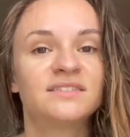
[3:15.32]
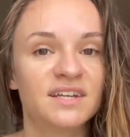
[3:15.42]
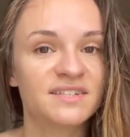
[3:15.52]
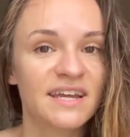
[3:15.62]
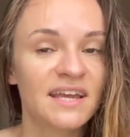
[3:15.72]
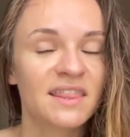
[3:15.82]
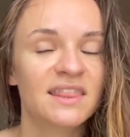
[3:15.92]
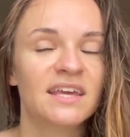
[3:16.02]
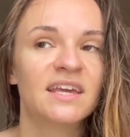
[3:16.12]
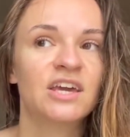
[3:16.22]
The second
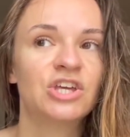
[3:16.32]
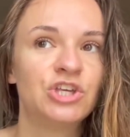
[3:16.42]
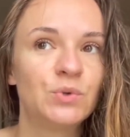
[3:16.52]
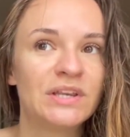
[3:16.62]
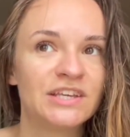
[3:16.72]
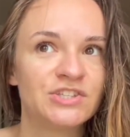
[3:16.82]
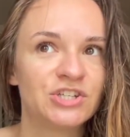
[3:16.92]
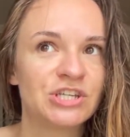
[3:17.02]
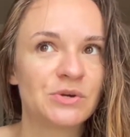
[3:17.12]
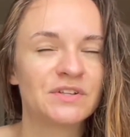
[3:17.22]
thing you need to
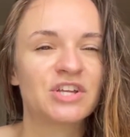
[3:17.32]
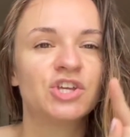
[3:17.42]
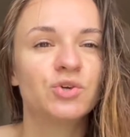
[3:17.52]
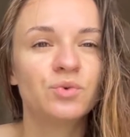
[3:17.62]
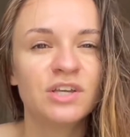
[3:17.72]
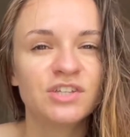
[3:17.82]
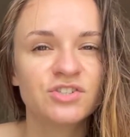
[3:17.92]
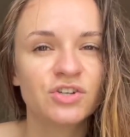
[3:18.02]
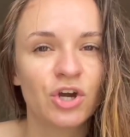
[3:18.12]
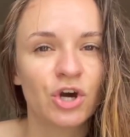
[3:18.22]
do is you need
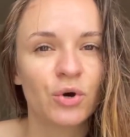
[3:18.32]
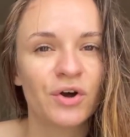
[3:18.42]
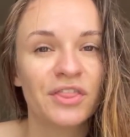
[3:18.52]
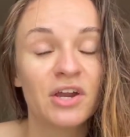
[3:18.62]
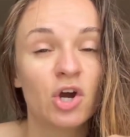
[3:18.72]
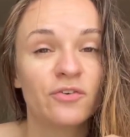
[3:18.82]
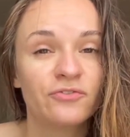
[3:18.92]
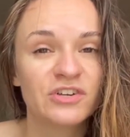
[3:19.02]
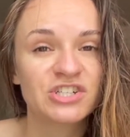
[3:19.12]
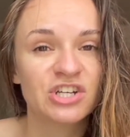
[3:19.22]
to go on their
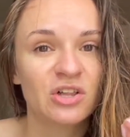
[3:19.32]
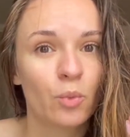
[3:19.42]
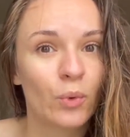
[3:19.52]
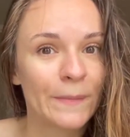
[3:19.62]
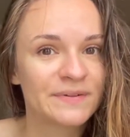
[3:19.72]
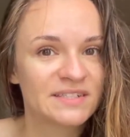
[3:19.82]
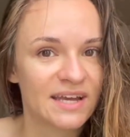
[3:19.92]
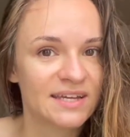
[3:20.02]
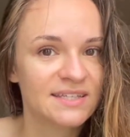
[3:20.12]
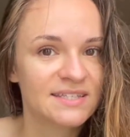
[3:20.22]
official
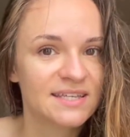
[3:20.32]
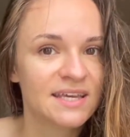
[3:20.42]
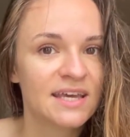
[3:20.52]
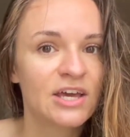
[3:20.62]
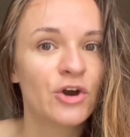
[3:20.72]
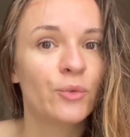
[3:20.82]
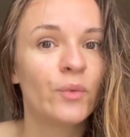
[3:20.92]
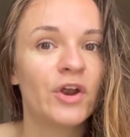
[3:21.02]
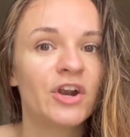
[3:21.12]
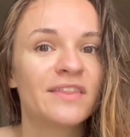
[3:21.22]
website,
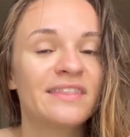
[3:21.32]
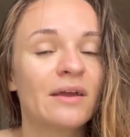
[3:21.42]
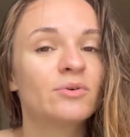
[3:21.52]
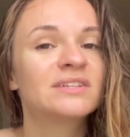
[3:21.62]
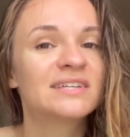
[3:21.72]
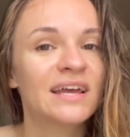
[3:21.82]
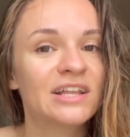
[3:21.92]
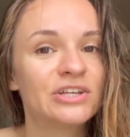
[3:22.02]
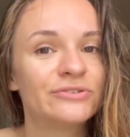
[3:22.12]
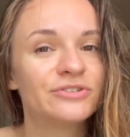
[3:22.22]
where they will
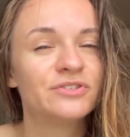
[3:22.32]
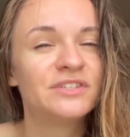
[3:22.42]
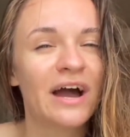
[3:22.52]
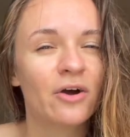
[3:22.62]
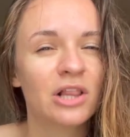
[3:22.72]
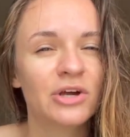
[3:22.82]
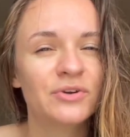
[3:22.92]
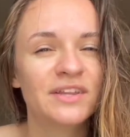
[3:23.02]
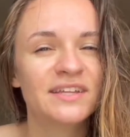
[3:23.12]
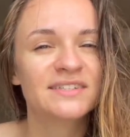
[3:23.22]
tell you to
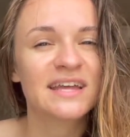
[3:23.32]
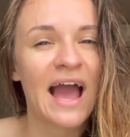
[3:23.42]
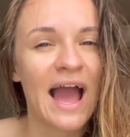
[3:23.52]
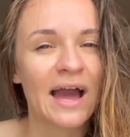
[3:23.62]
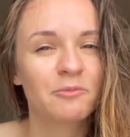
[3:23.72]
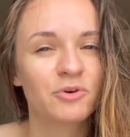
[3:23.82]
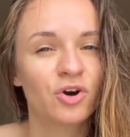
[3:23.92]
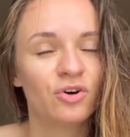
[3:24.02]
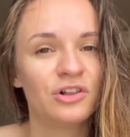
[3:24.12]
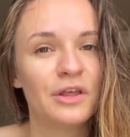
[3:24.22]
download this app
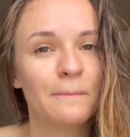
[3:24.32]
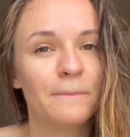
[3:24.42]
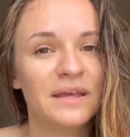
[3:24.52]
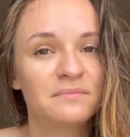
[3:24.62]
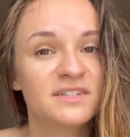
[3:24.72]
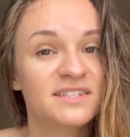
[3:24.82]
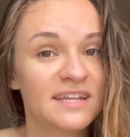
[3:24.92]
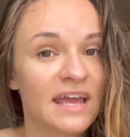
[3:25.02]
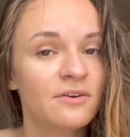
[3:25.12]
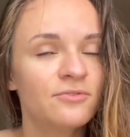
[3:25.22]
called BIM
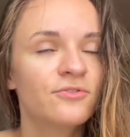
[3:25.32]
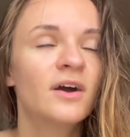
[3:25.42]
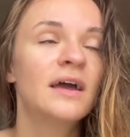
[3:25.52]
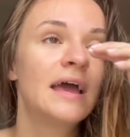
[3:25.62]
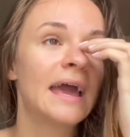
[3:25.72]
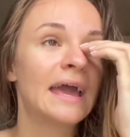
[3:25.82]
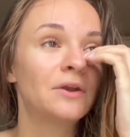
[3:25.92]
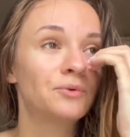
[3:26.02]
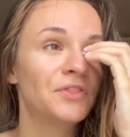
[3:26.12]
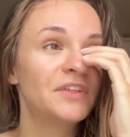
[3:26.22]
Safe.
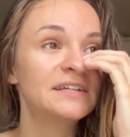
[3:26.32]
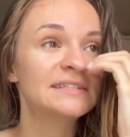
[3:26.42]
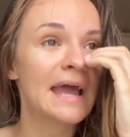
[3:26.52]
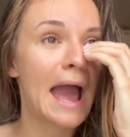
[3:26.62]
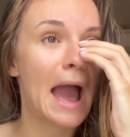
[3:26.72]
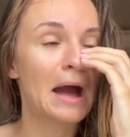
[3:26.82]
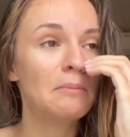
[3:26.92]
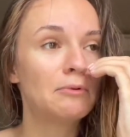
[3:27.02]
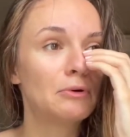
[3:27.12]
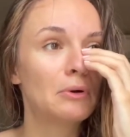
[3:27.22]
And with this app,